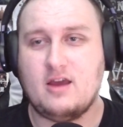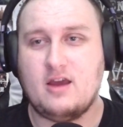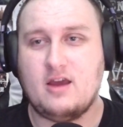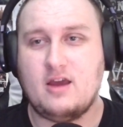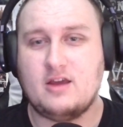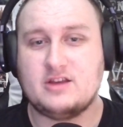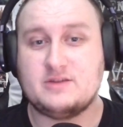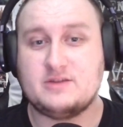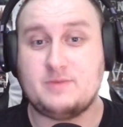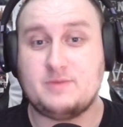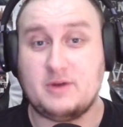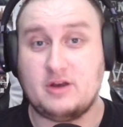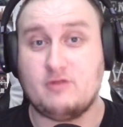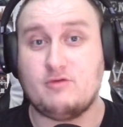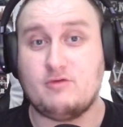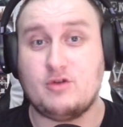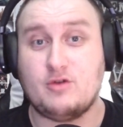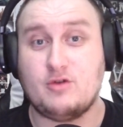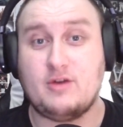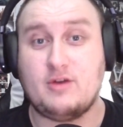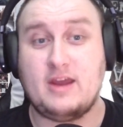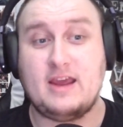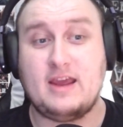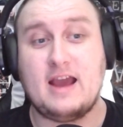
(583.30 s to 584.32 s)

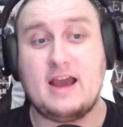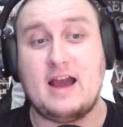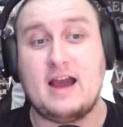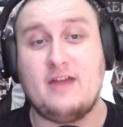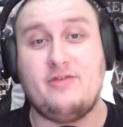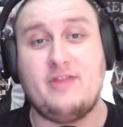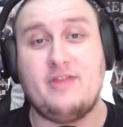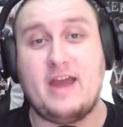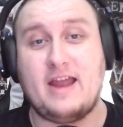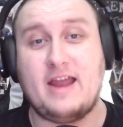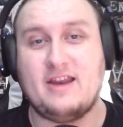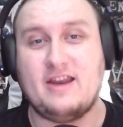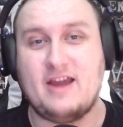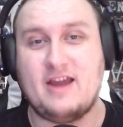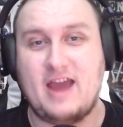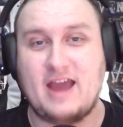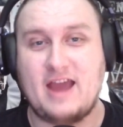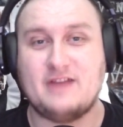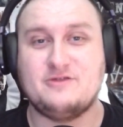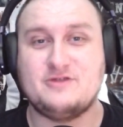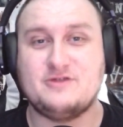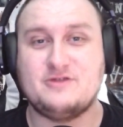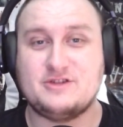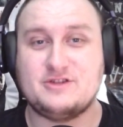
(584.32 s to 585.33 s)
Spinneroonie, and then
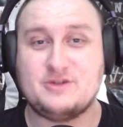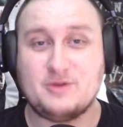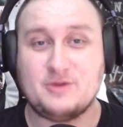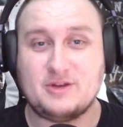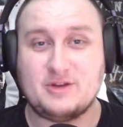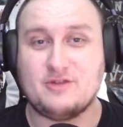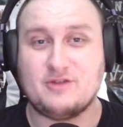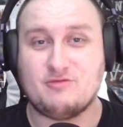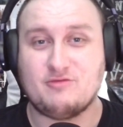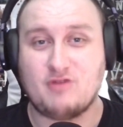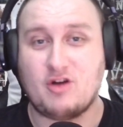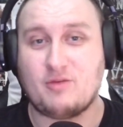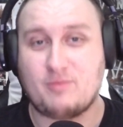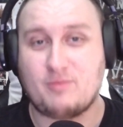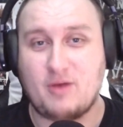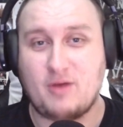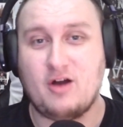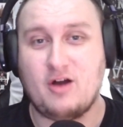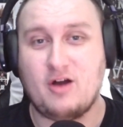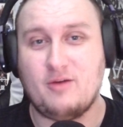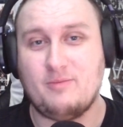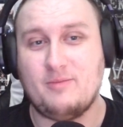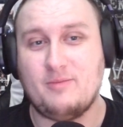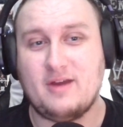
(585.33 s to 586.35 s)
Hendry doing the rock
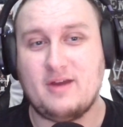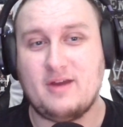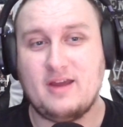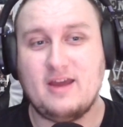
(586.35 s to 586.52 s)
bottom